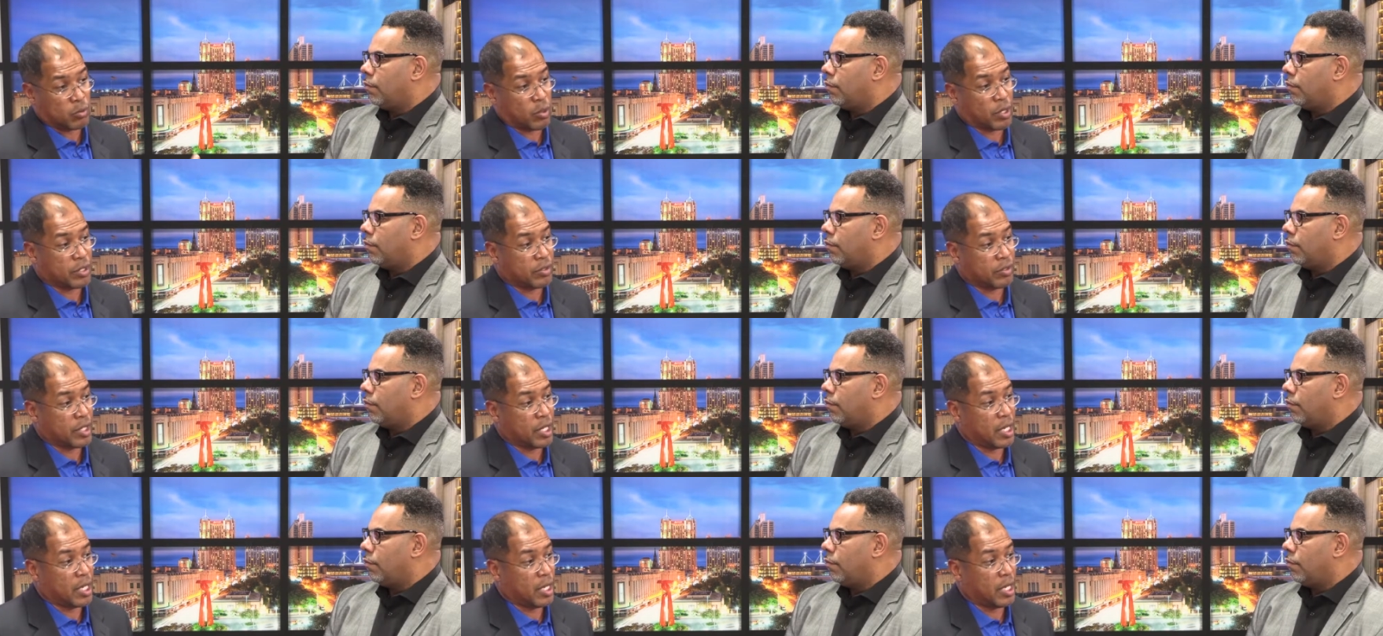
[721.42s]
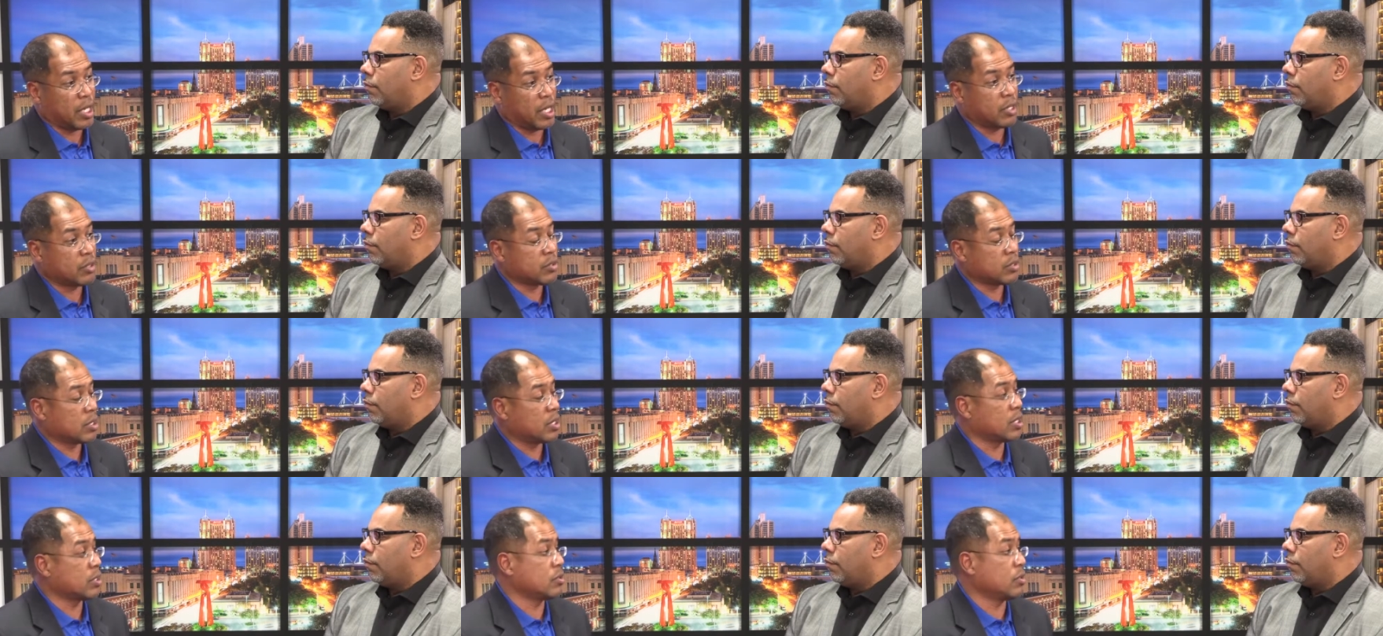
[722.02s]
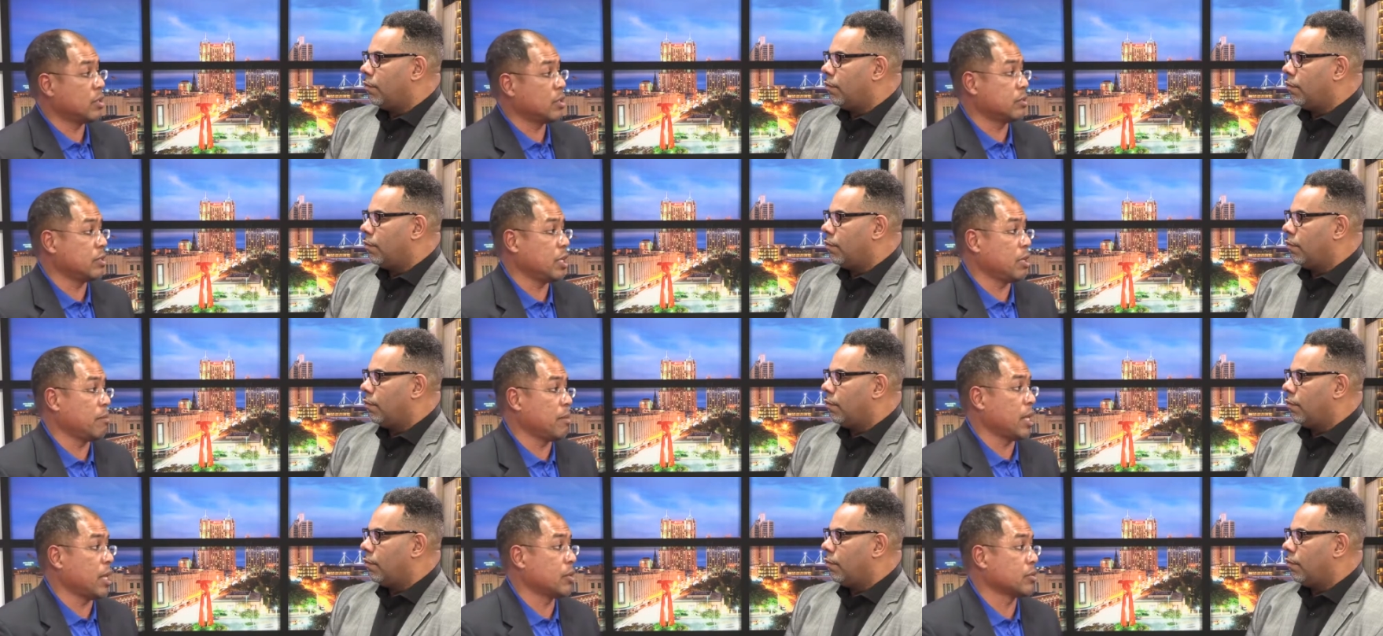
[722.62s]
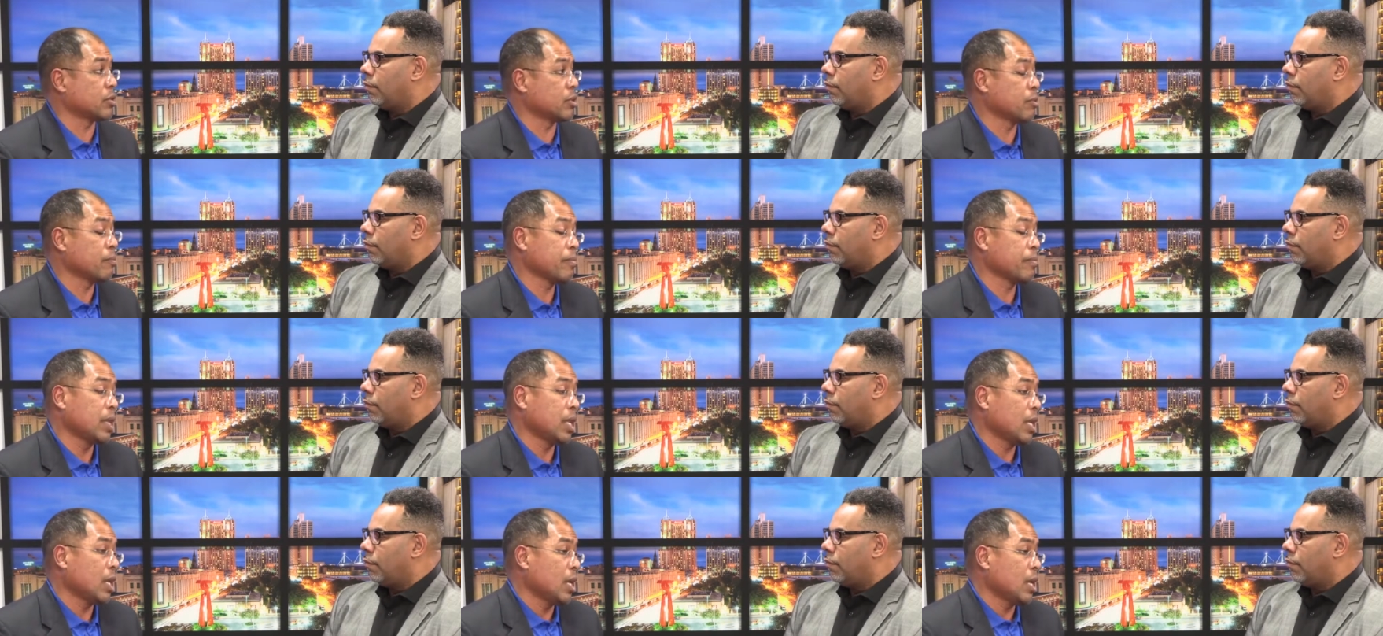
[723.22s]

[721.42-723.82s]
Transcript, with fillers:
Speaker 1: as well as city needs uh, to the city manager.